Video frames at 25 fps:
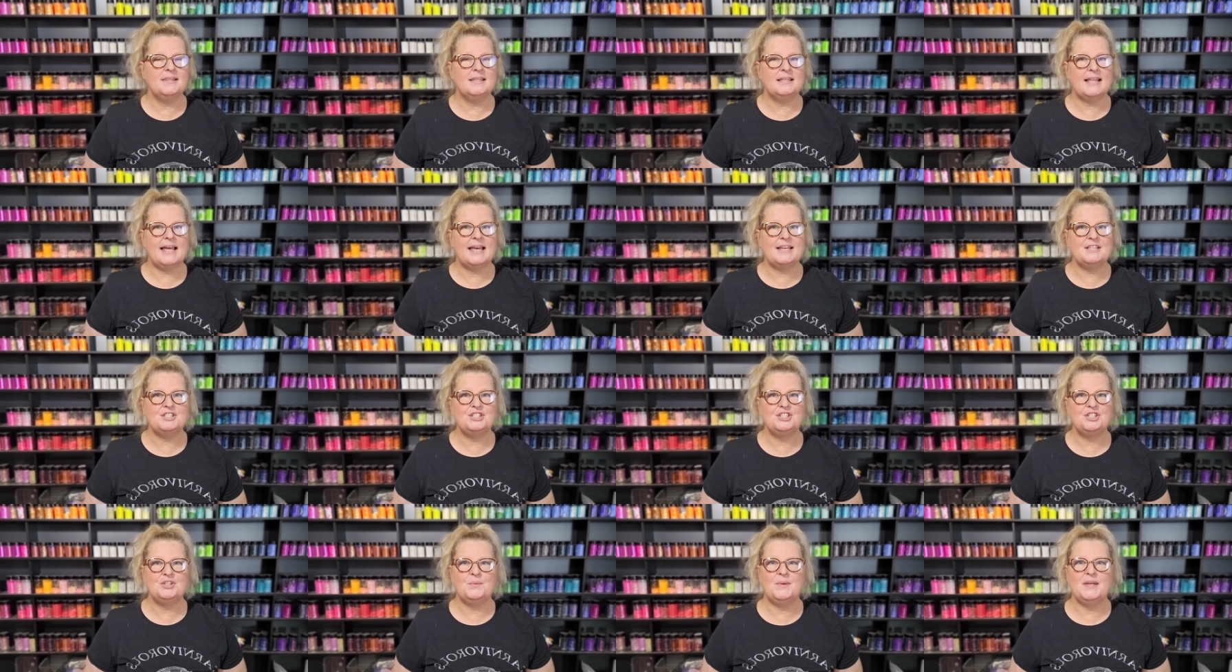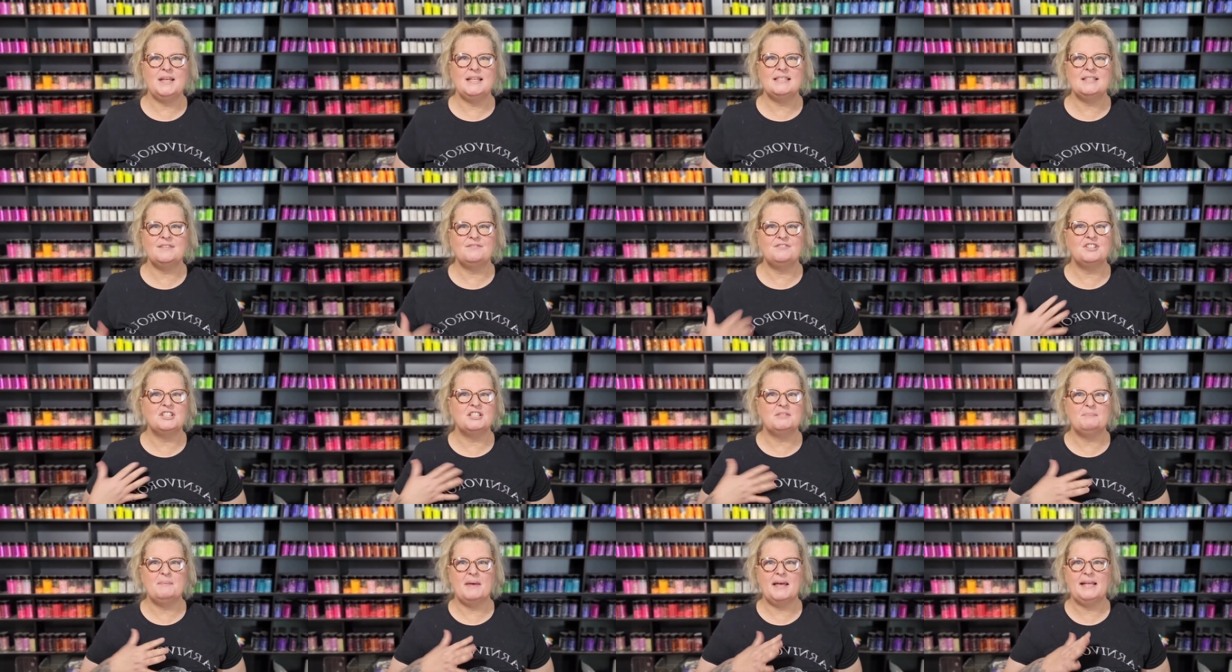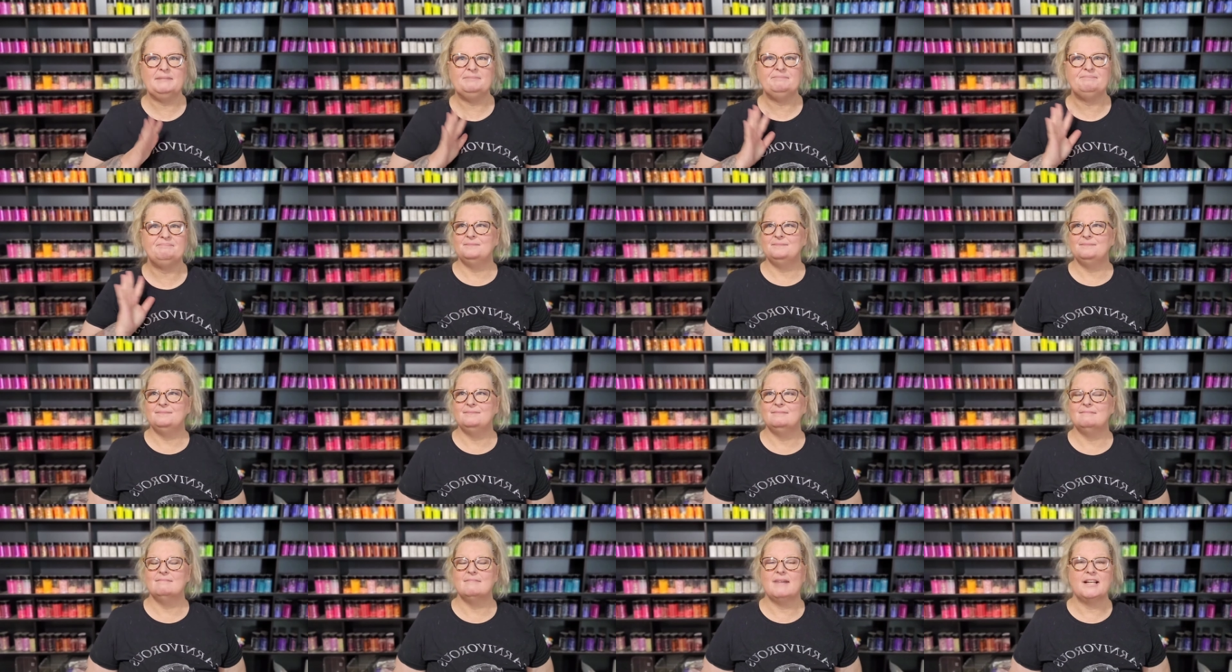The last 2 weeks have just been,
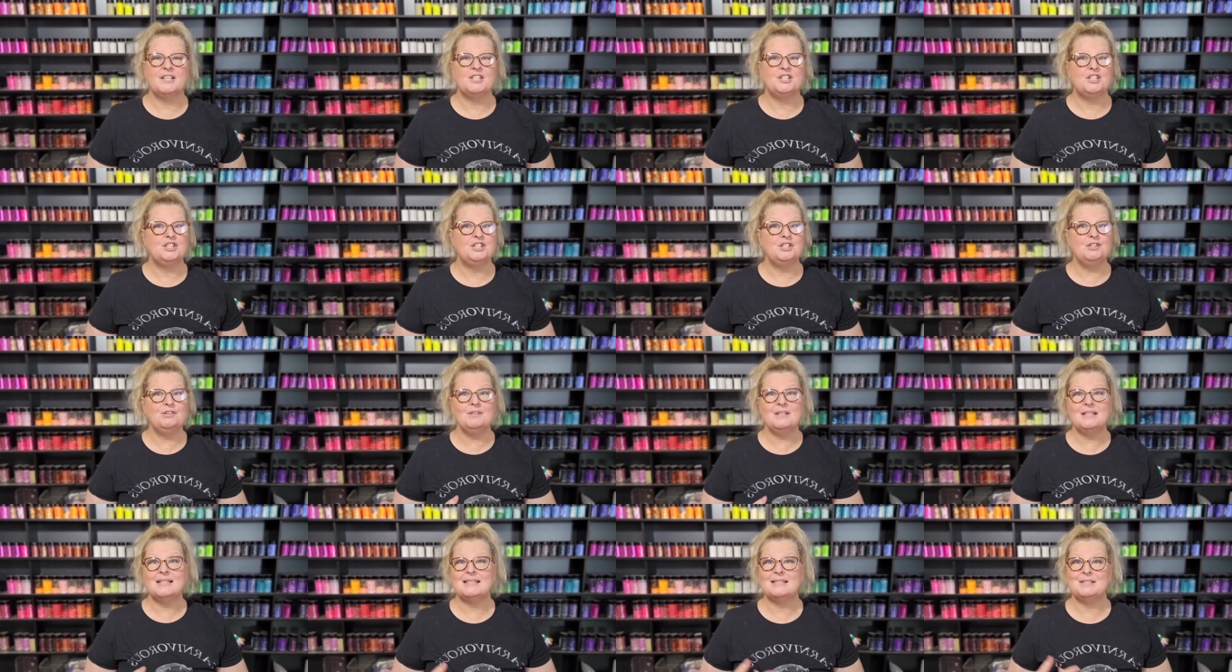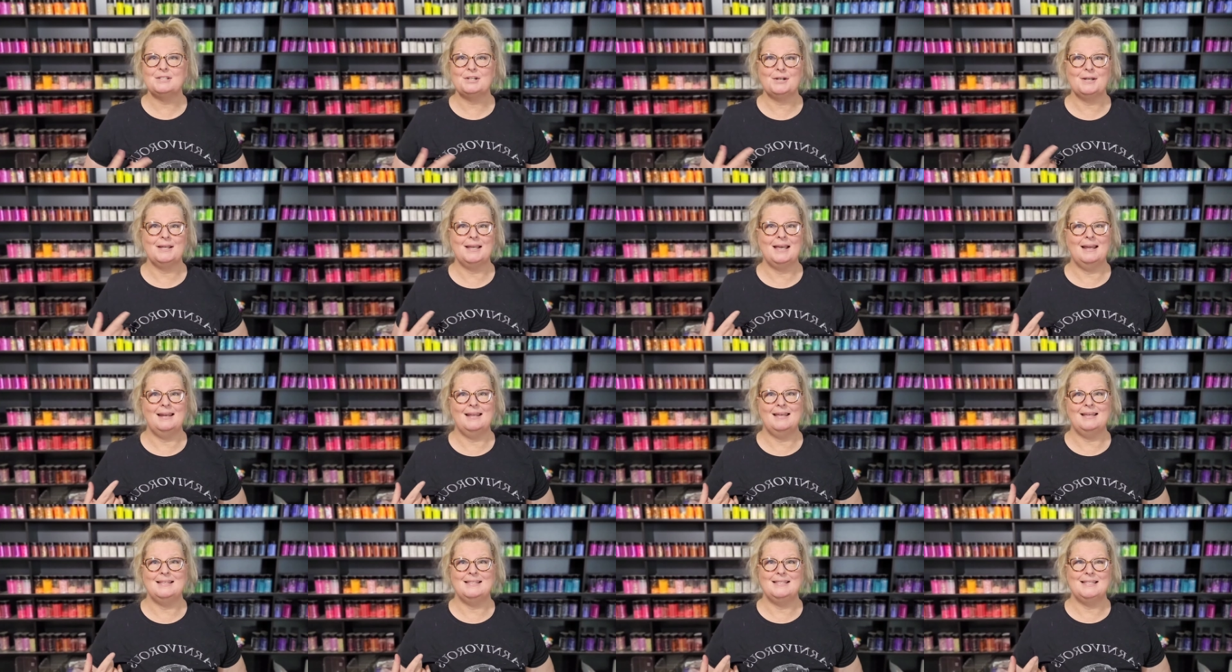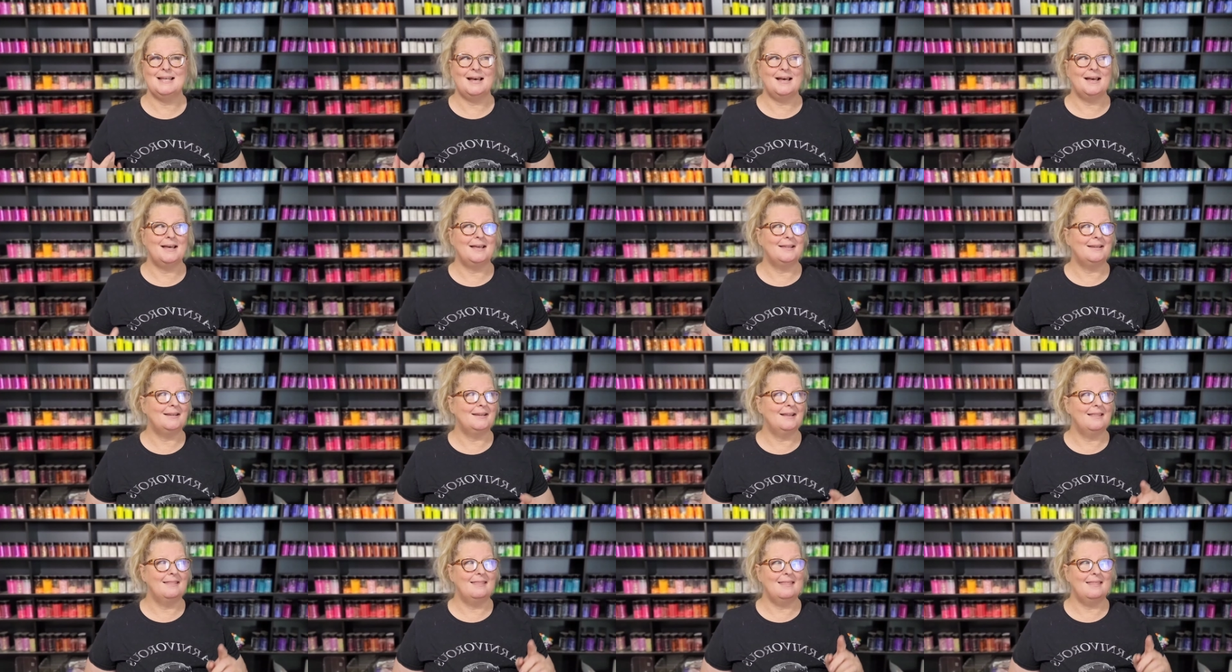my to-do lists aren't getting done.